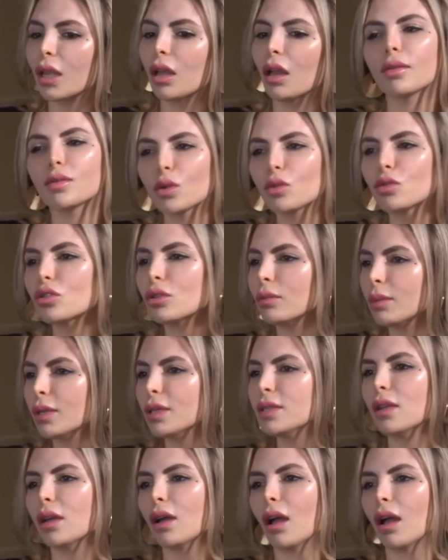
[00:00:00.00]
Social
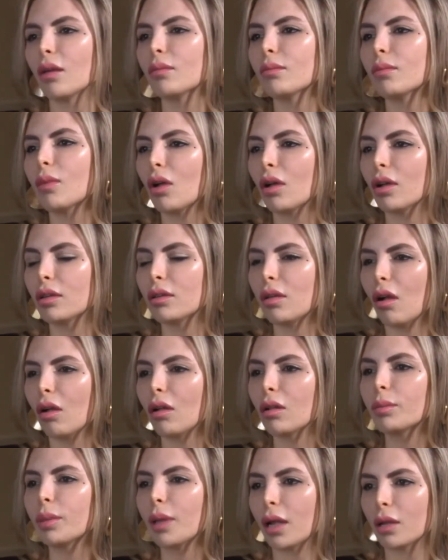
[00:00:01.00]
media, I'm on
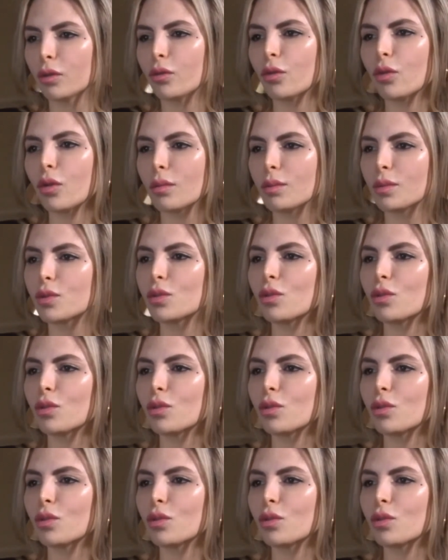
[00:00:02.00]
all platforms,